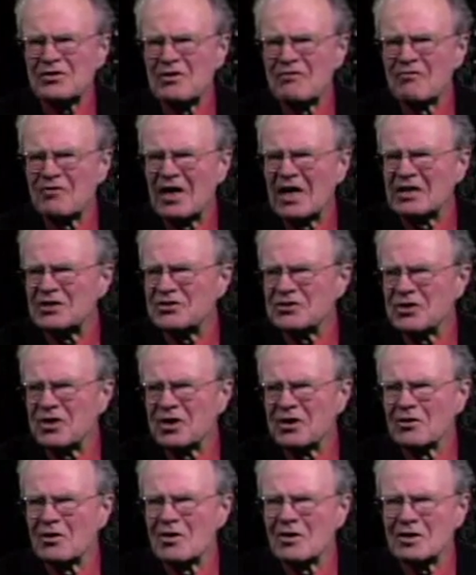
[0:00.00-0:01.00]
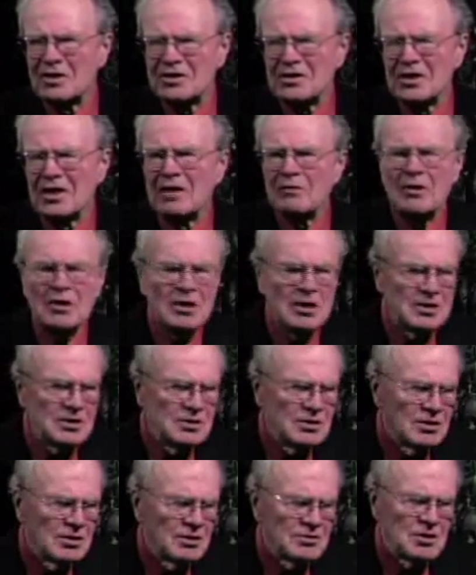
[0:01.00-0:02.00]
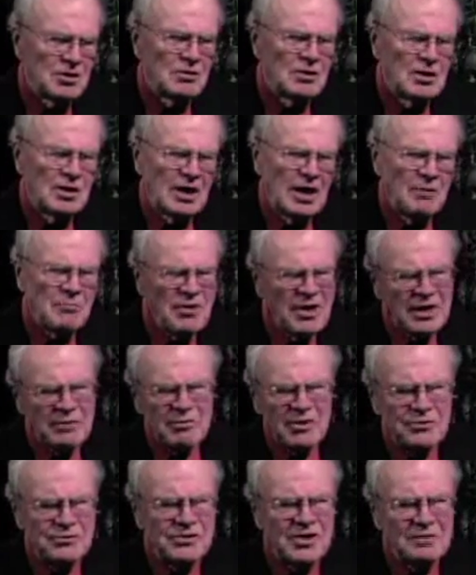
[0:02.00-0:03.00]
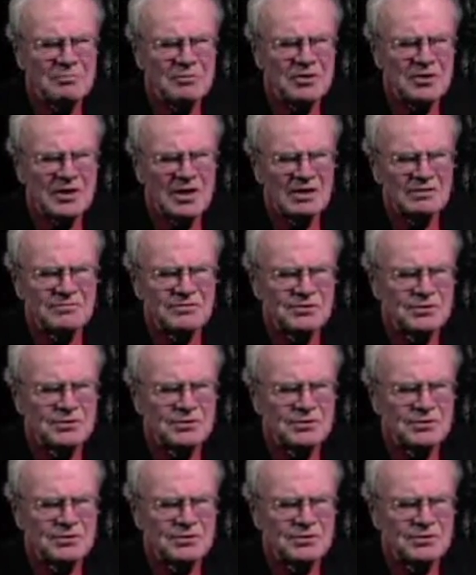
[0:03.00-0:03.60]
is advice you hear all the time. You know, you know, I'm thinking about dropping out of